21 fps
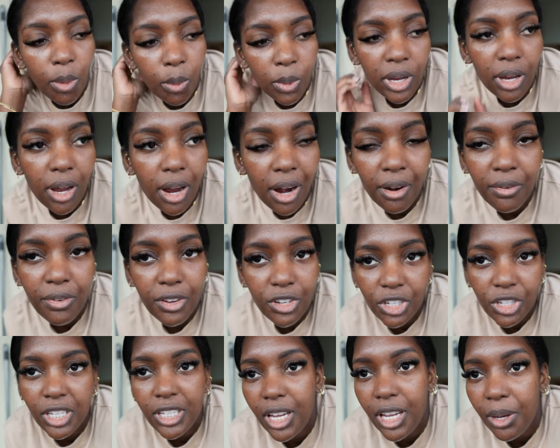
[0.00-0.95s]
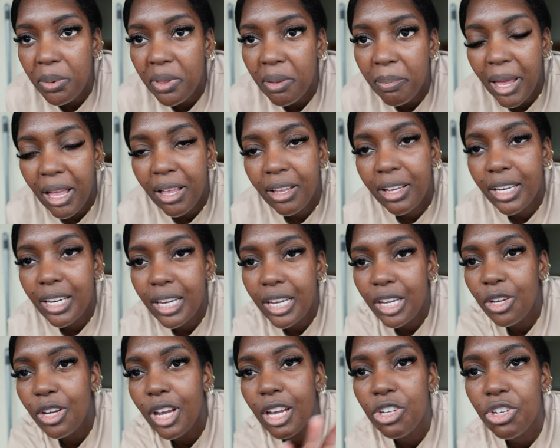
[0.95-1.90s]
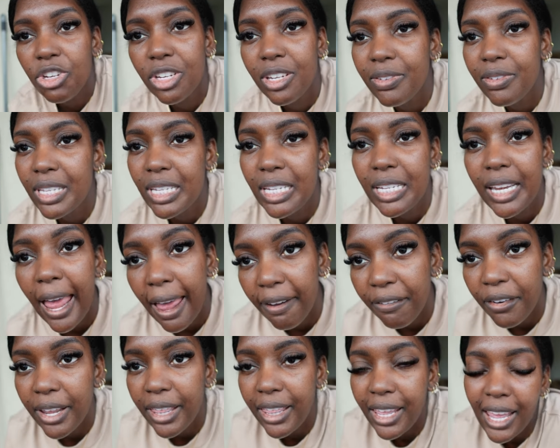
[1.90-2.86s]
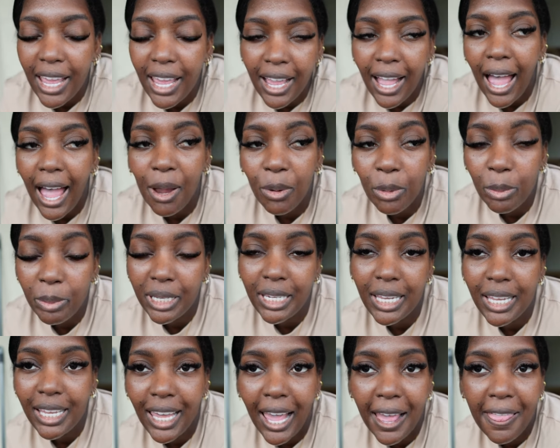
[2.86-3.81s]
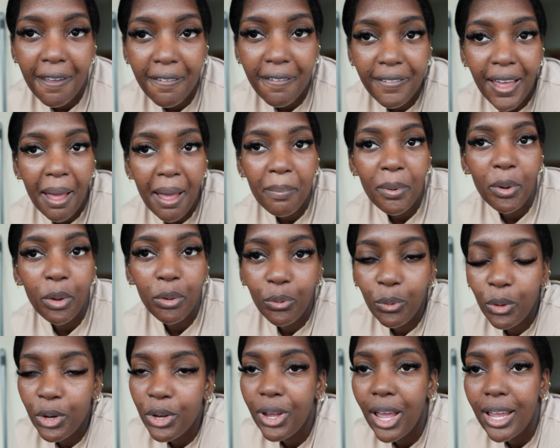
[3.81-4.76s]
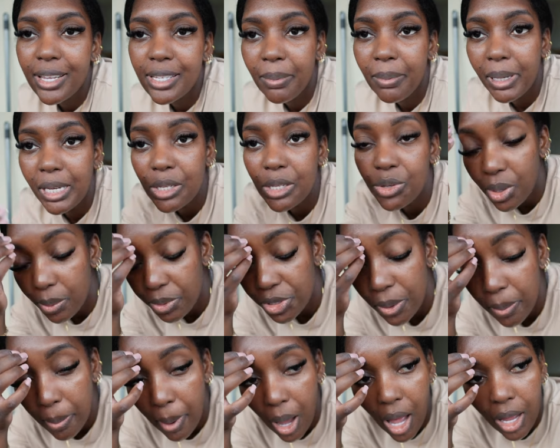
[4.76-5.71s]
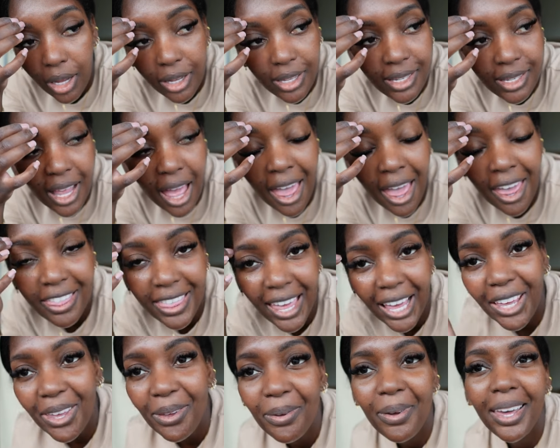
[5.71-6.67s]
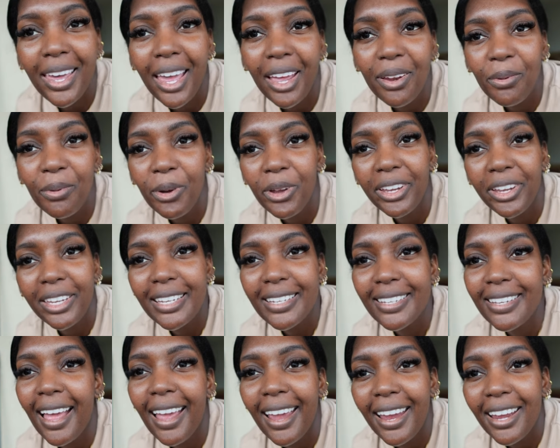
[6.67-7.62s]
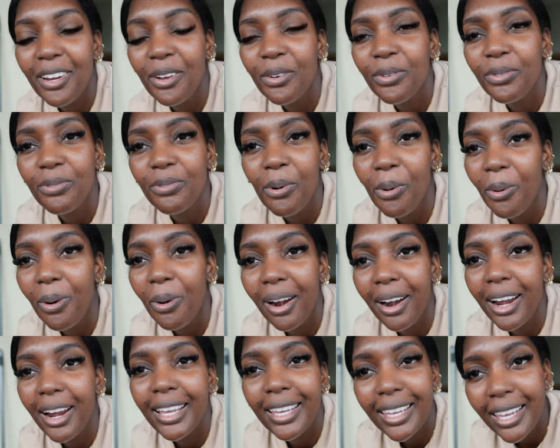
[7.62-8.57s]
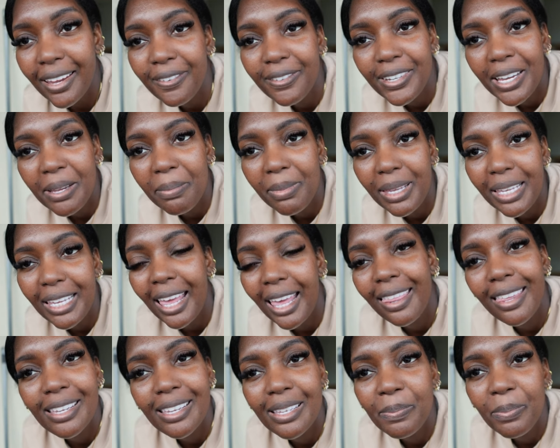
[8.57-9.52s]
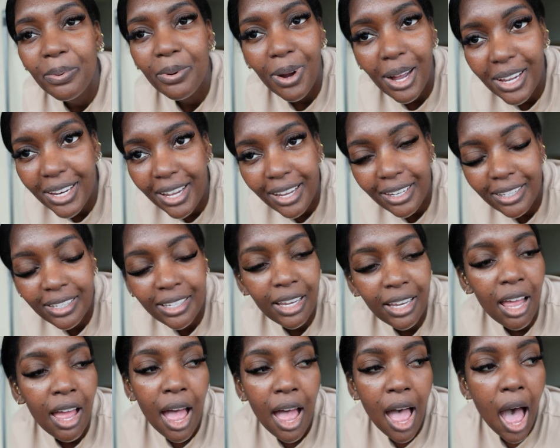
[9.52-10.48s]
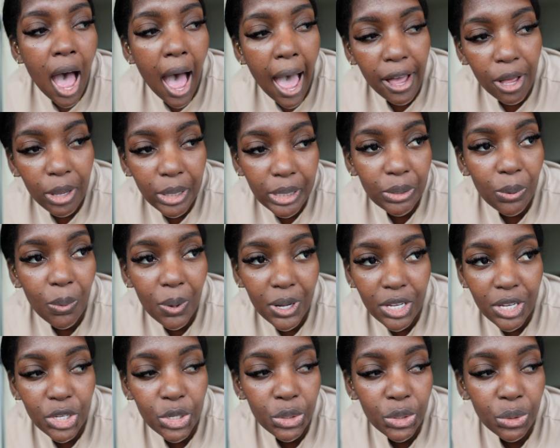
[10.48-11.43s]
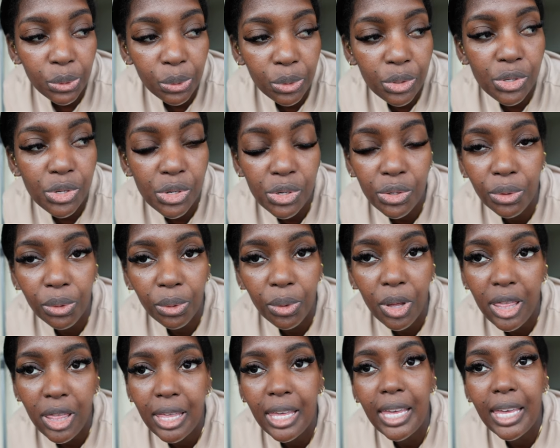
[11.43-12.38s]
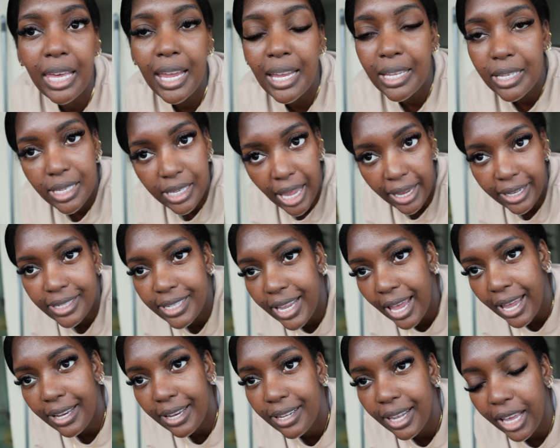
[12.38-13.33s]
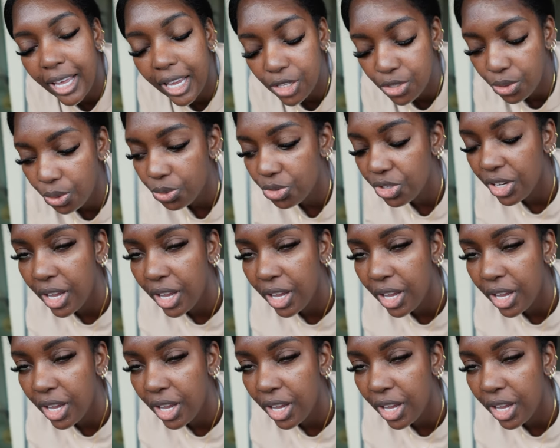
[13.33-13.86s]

We are officially done with the balcony. You guys should have seen everything. I will be linking the fat boy for you guys in my description box. Thank you again, Royal Design, for gifting me this product. I also wanted to do the insect net, like I told you